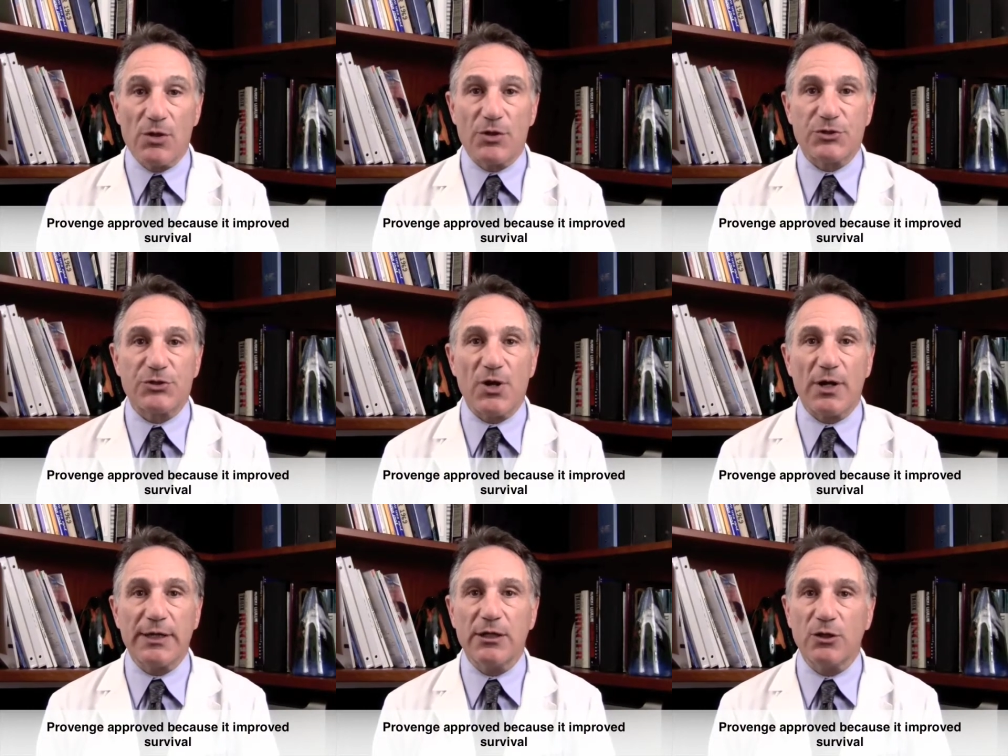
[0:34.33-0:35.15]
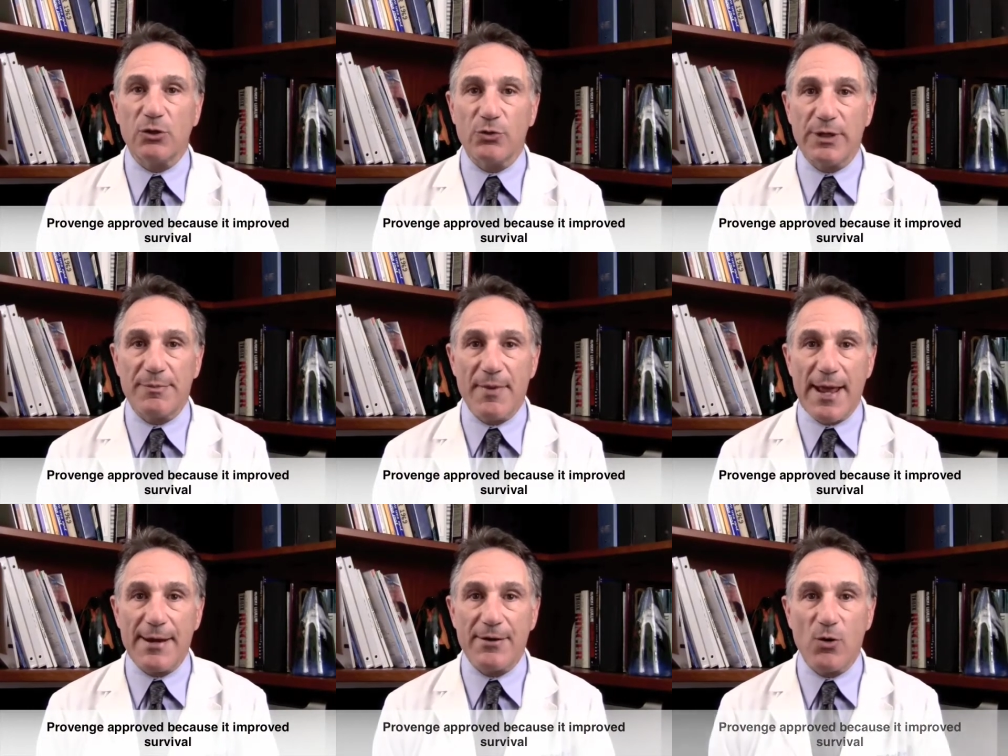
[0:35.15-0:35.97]
The study included
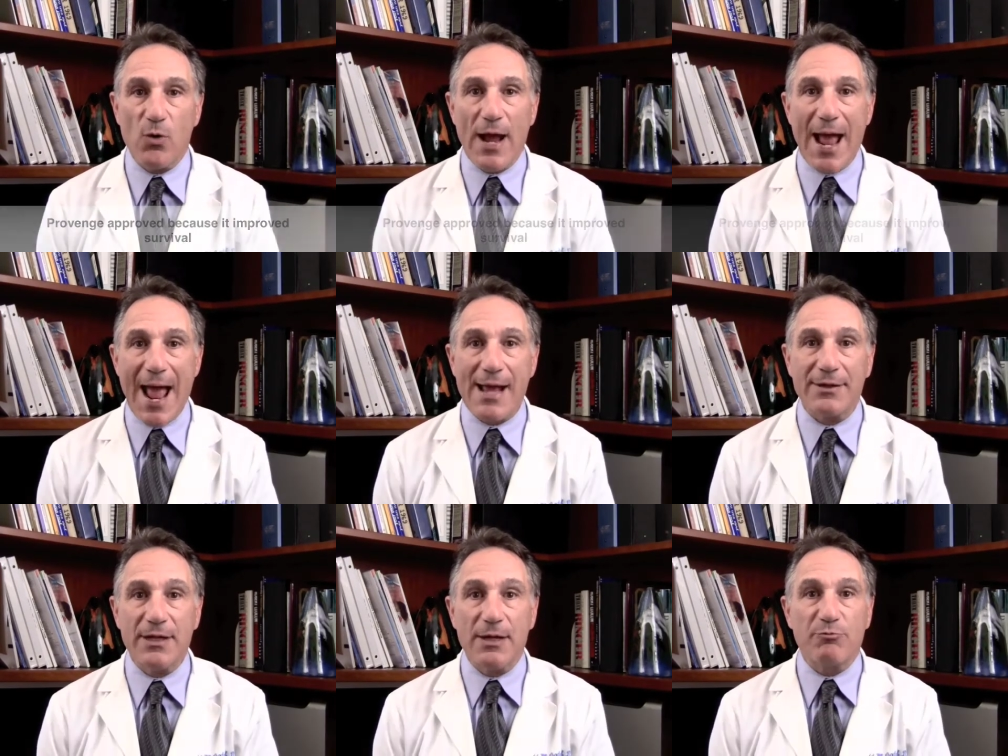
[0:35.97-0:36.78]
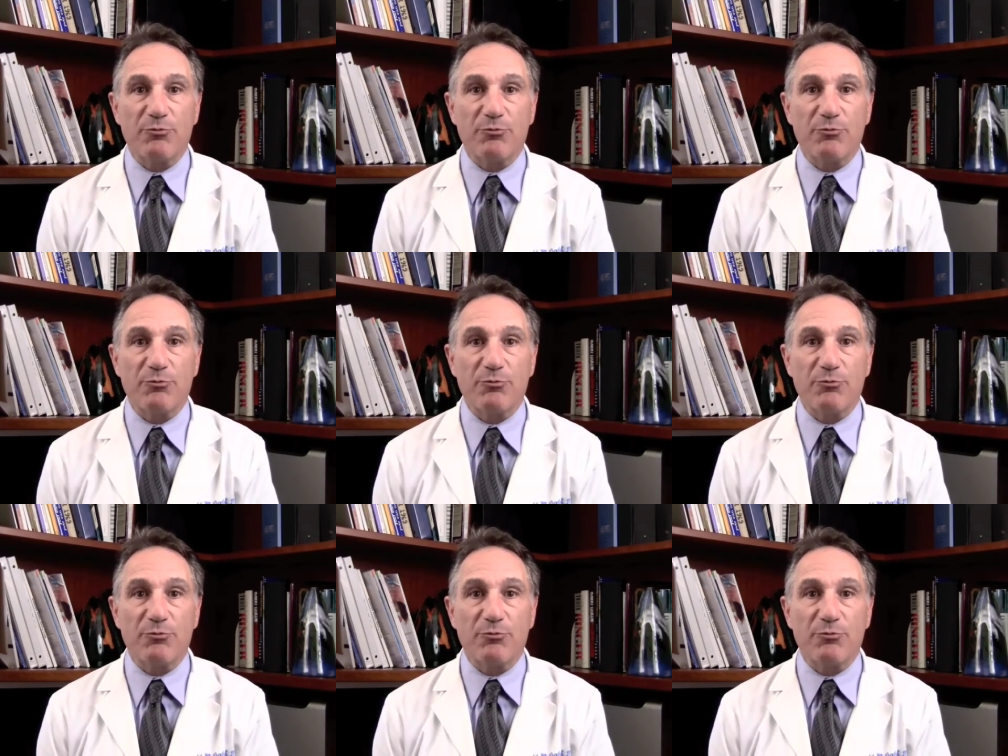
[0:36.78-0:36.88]
men who had